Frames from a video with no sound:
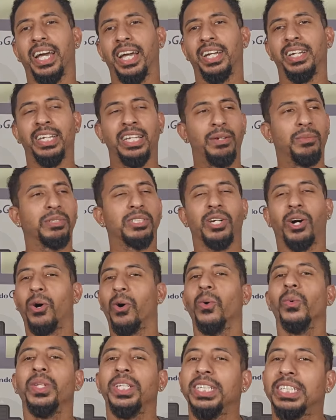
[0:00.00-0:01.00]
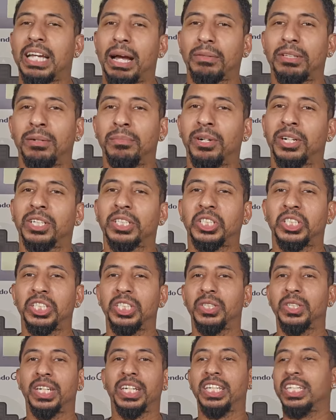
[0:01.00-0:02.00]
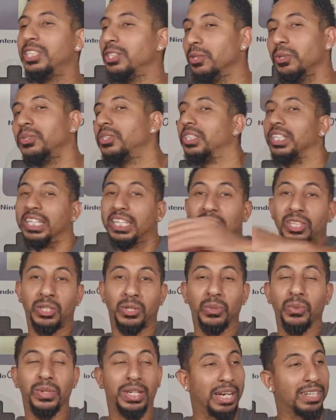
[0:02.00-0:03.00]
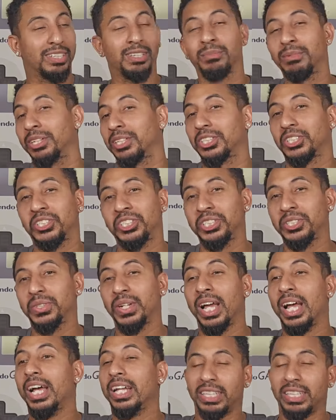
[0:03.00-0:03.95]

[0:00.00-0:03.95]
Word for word: he was holding Captain America's shield and he used it. He threw Captain America's shield.